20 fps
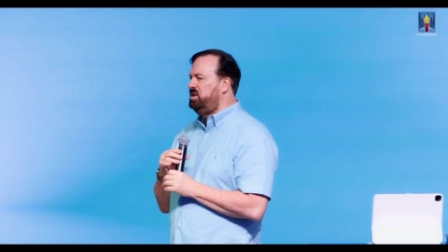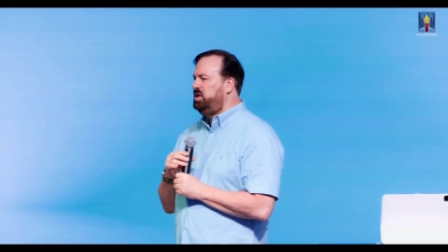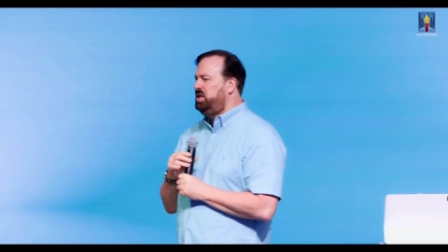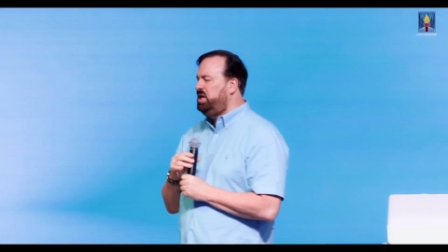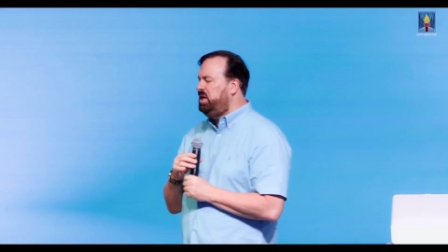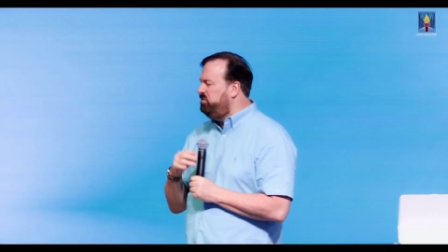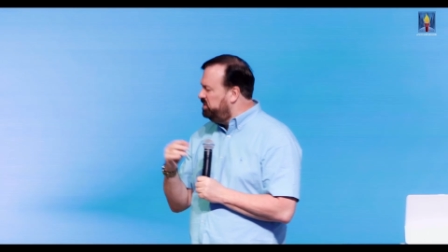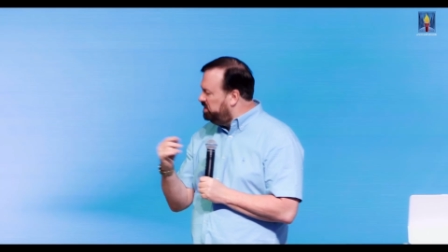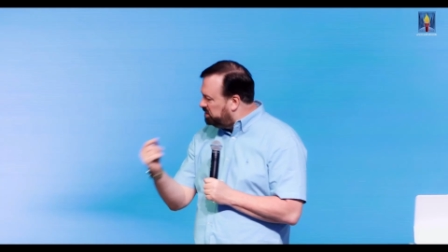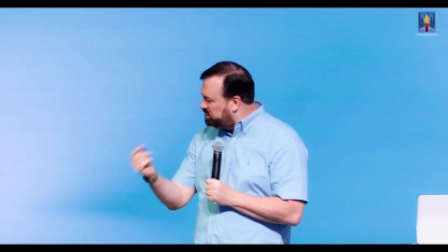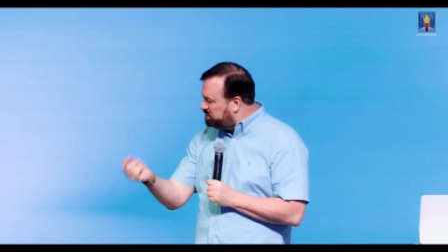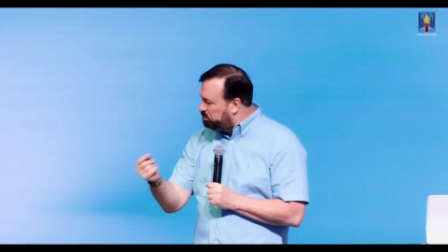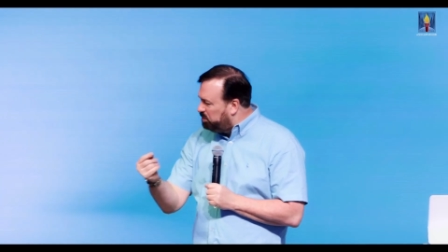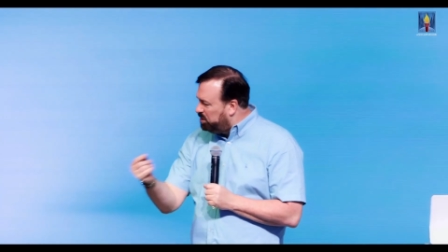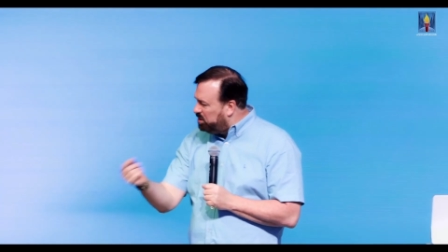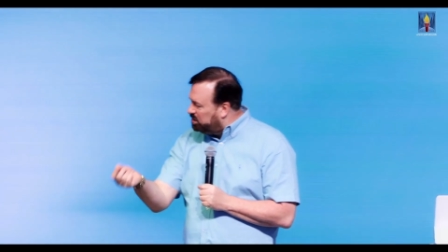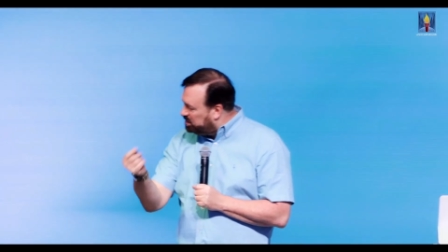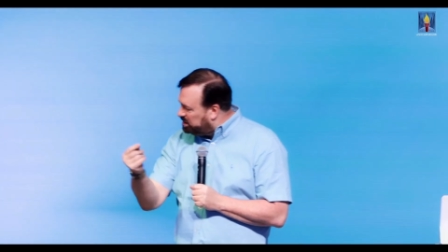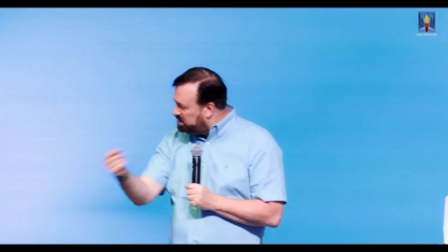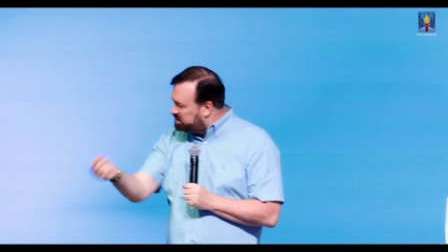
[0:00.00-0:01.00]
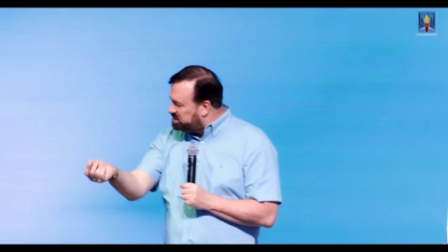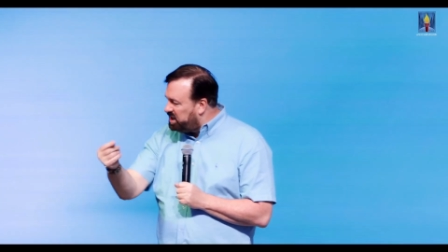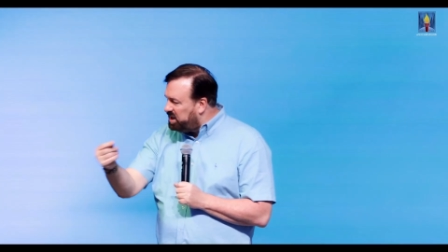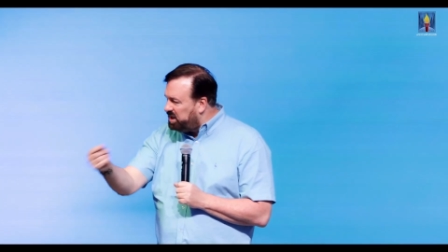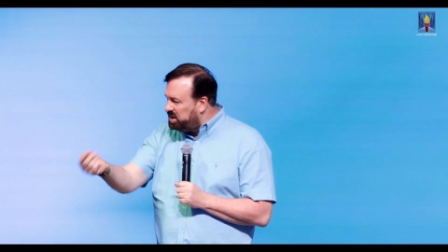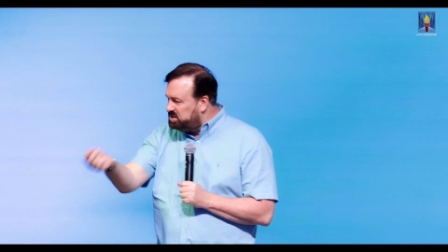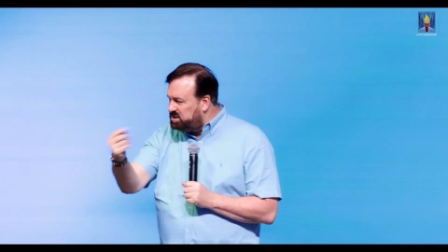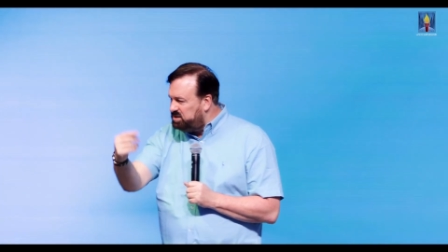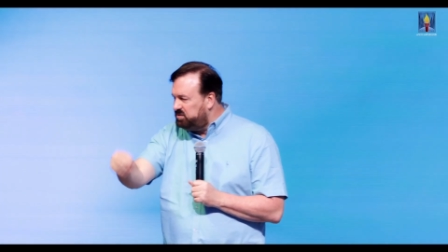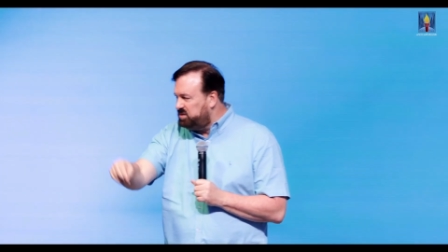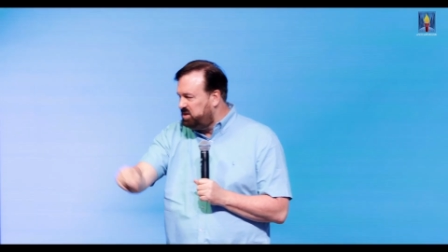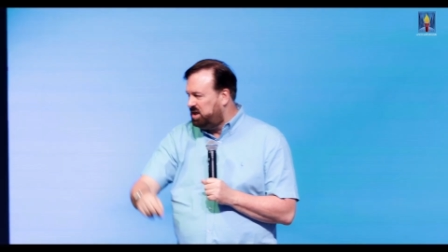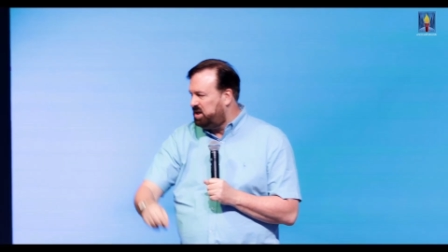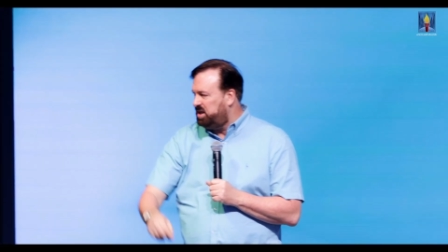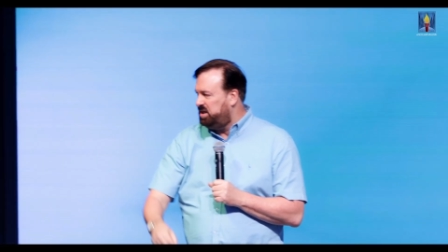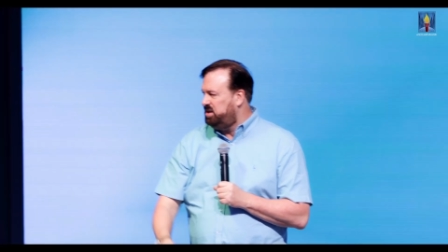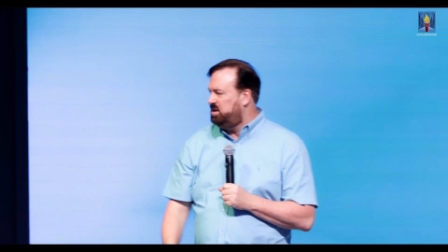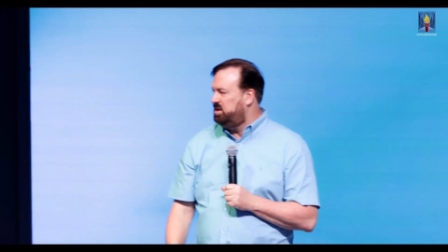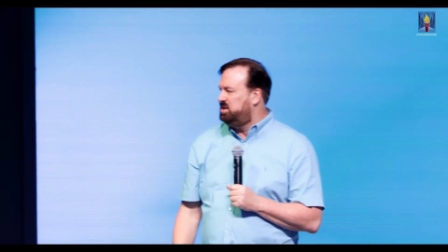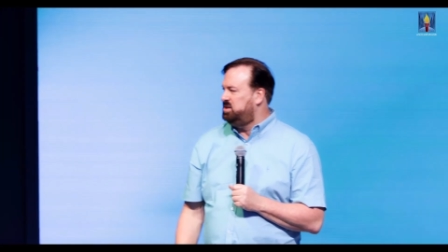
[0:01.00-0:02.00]
even the smallest act of
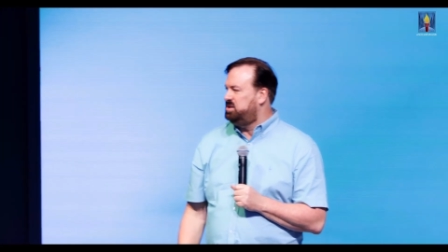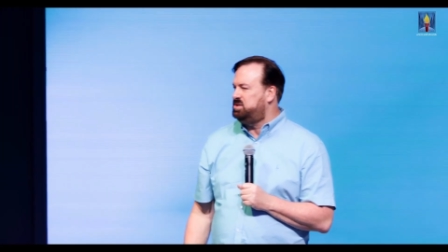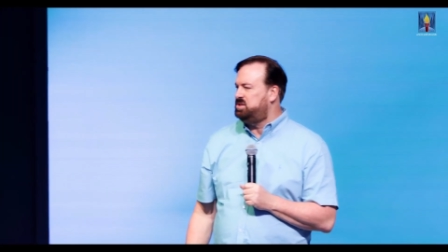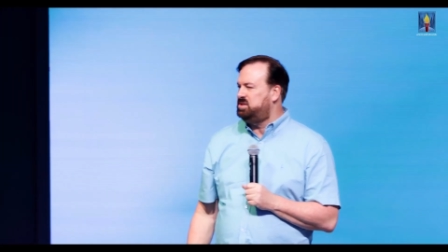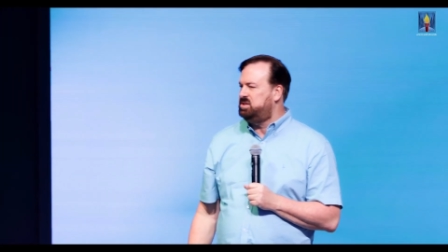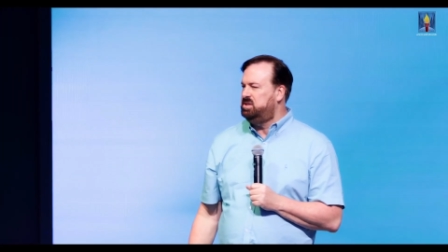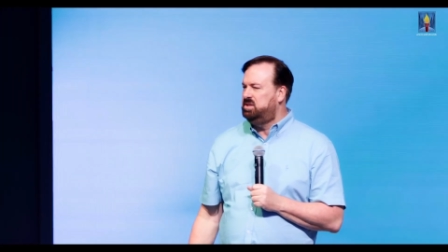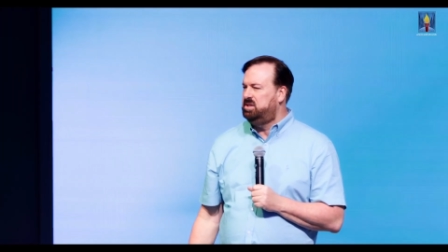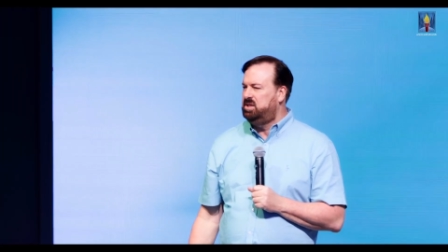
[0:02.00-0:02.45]
kindness,